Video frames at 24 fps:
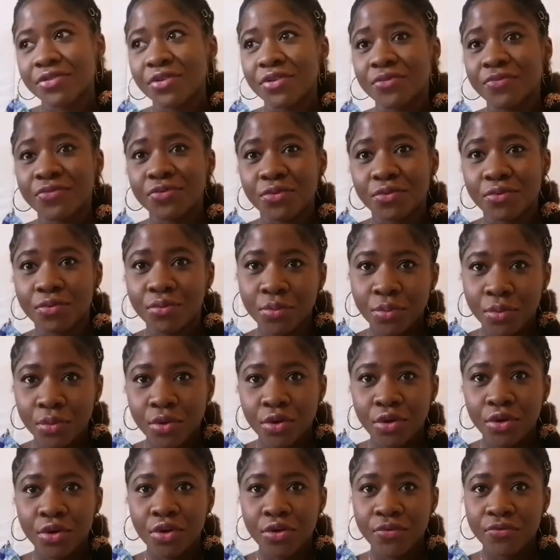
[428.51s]
So if you
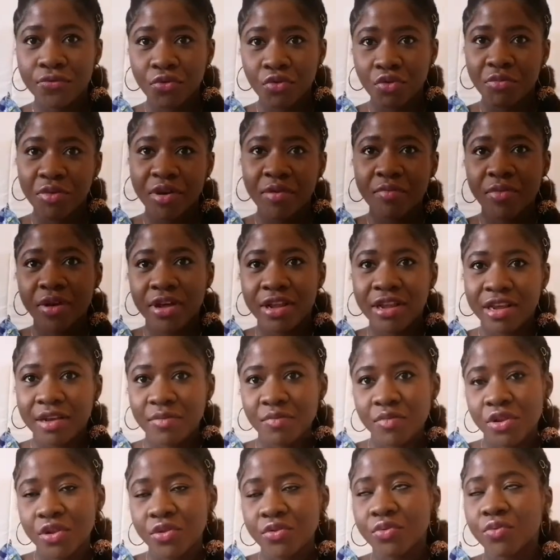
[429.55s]
if you remember,
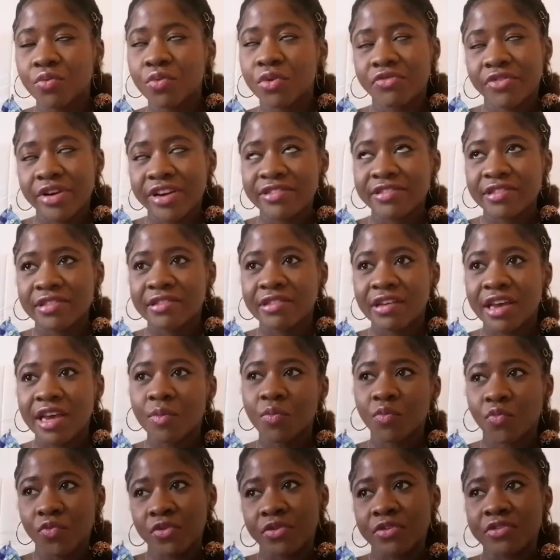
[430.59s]
let me know what rising
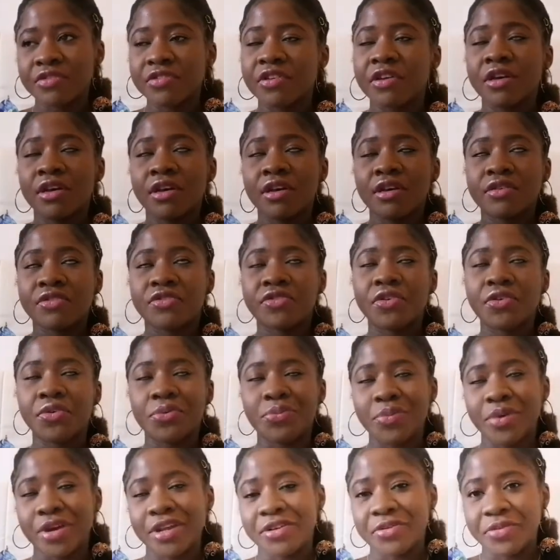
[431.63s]
time was.
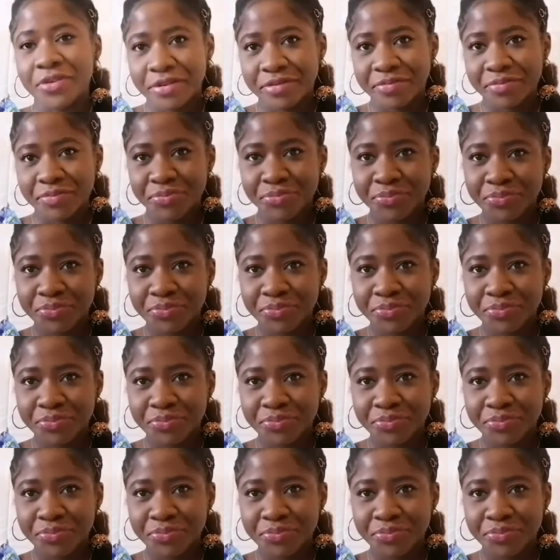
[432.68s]
So anyway